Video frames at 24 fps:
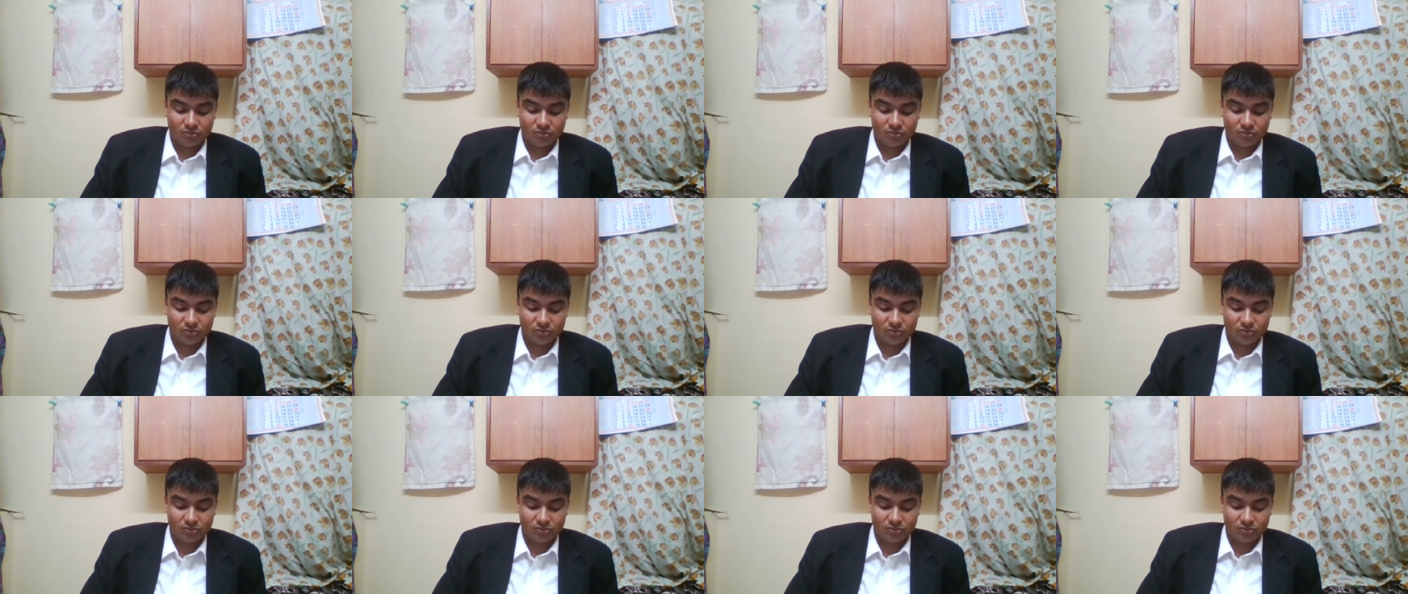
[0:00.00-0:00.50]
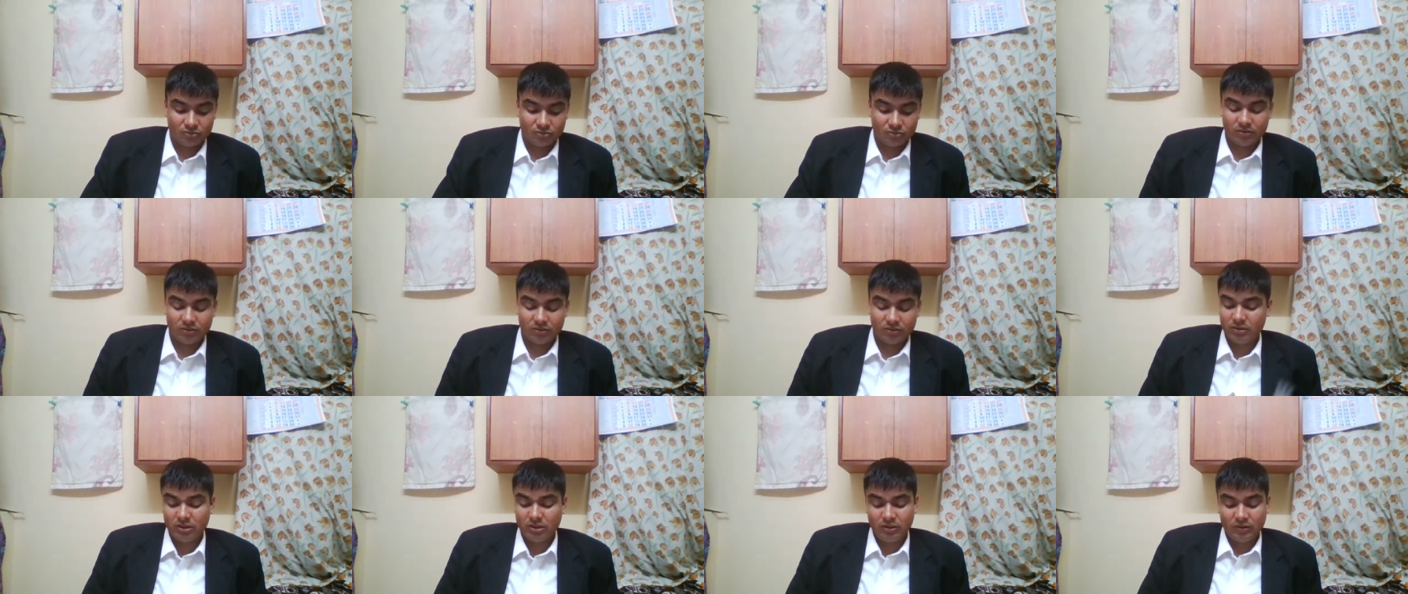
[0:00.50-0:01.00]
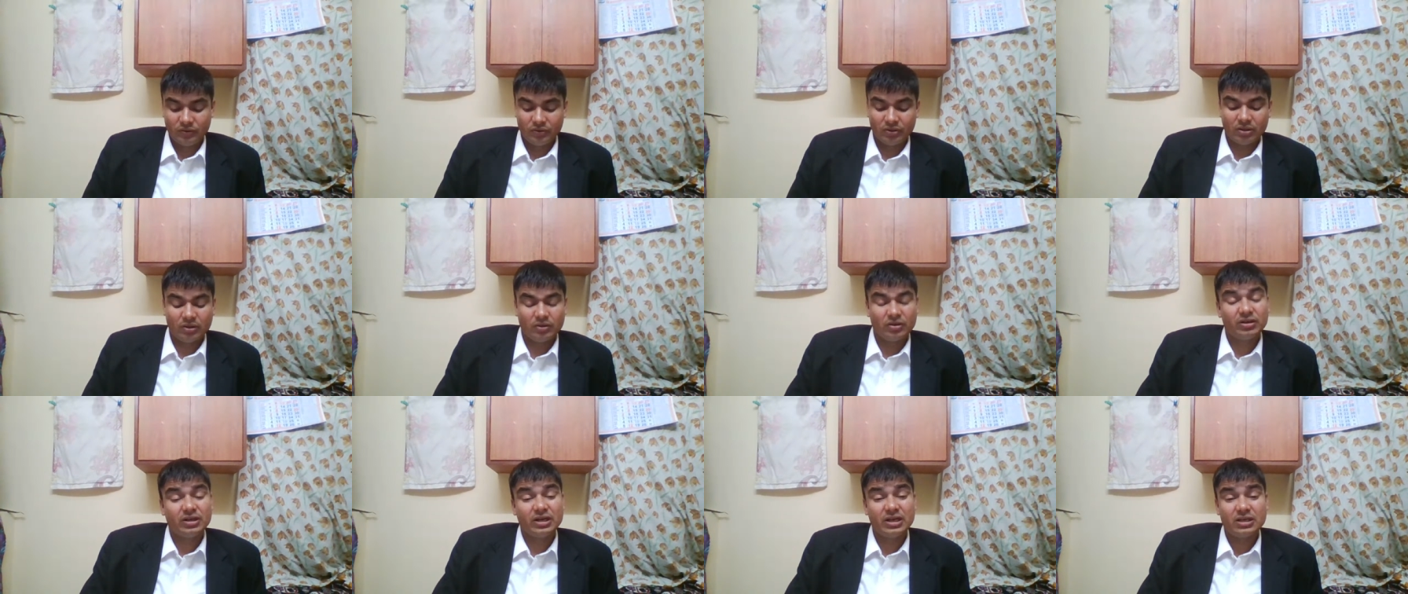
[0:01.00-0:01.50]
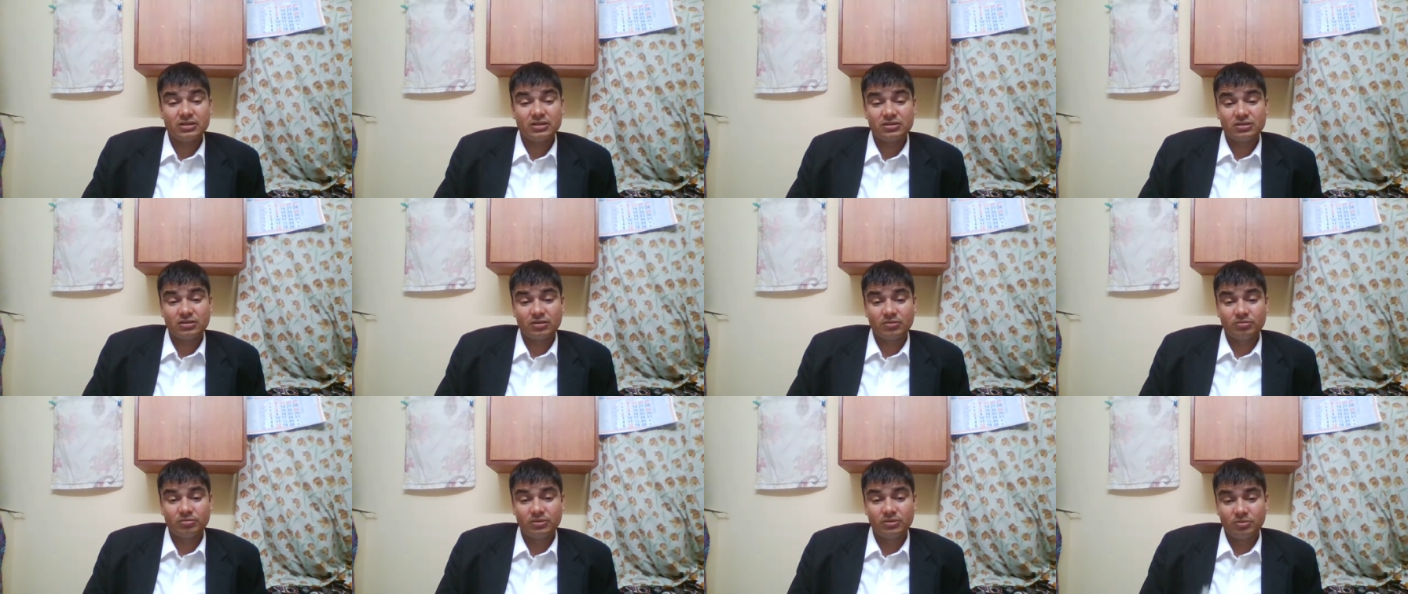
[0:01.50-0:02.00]
So the
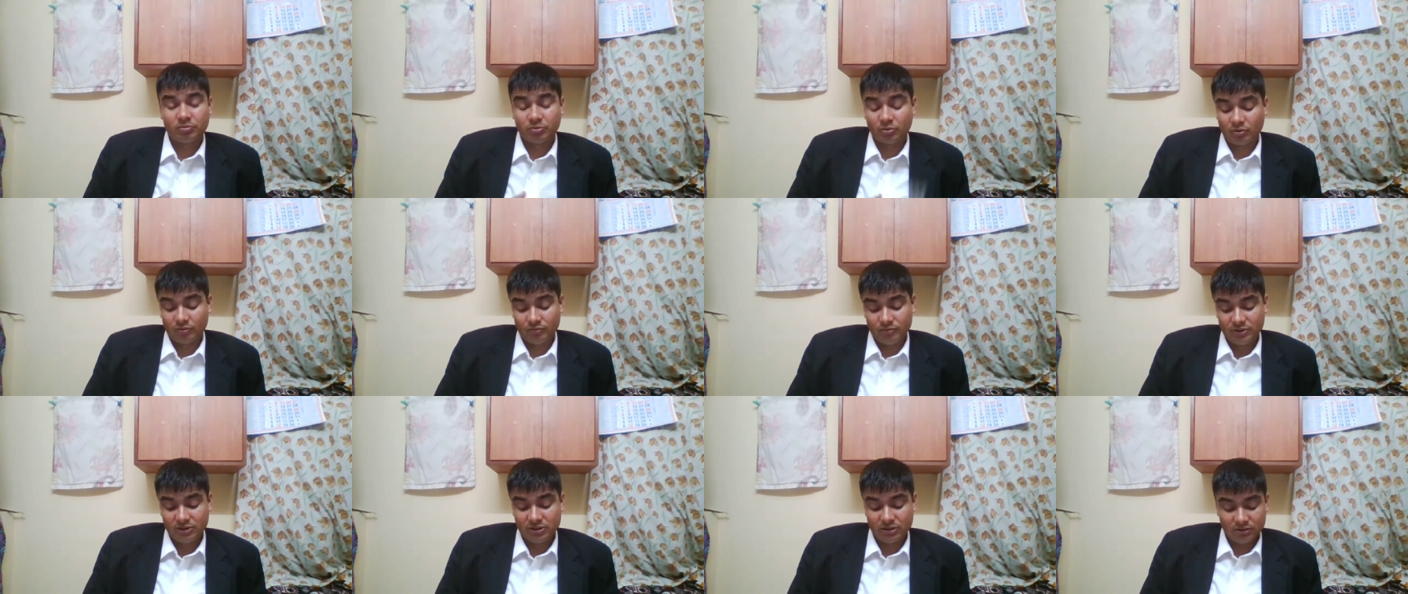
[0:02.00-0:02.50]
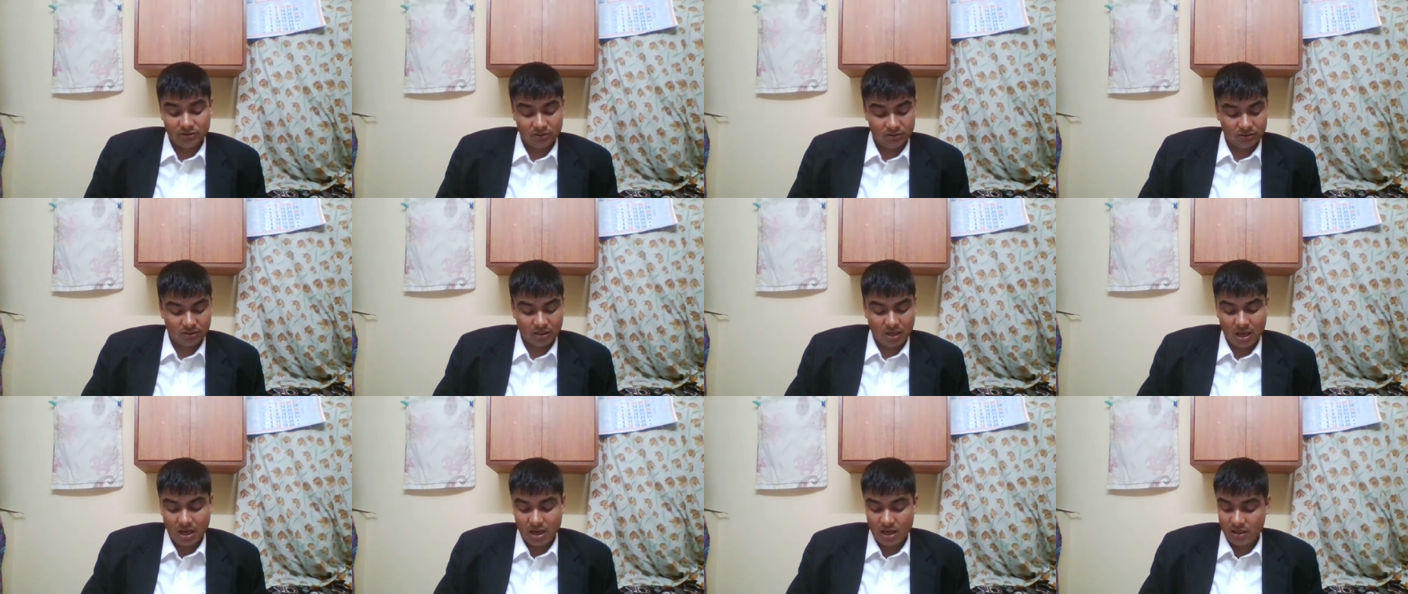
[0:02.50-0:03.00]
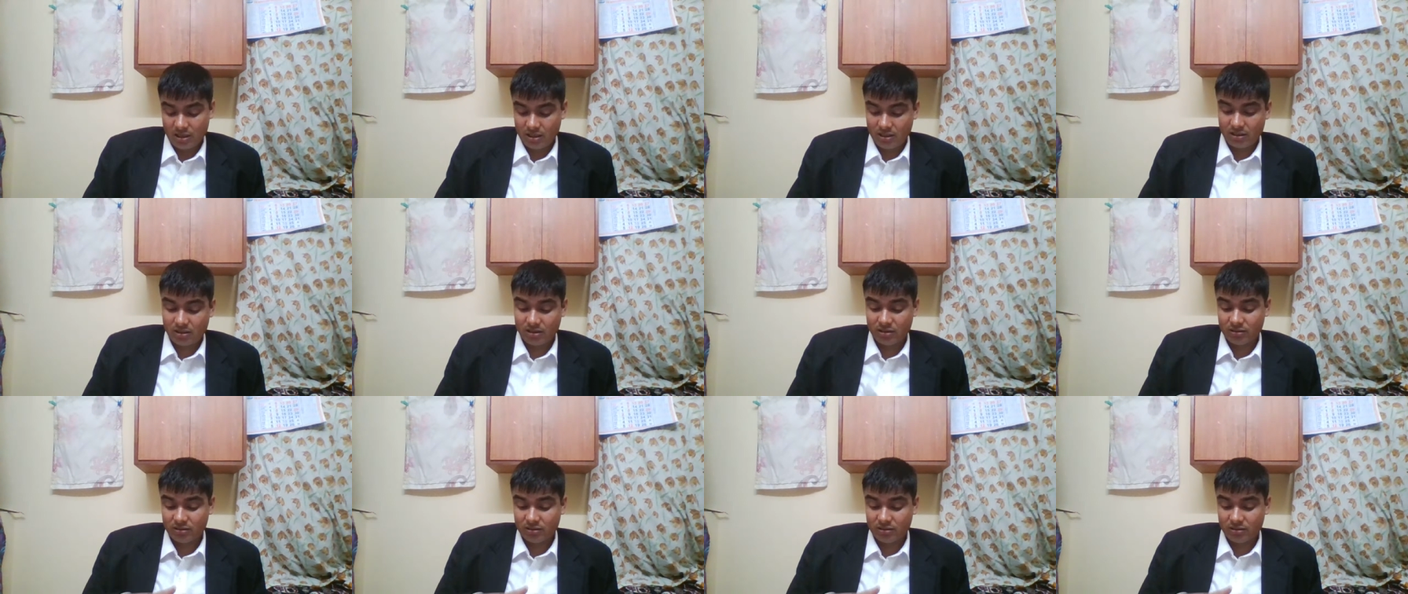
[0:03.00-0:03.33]
rest of the provisions are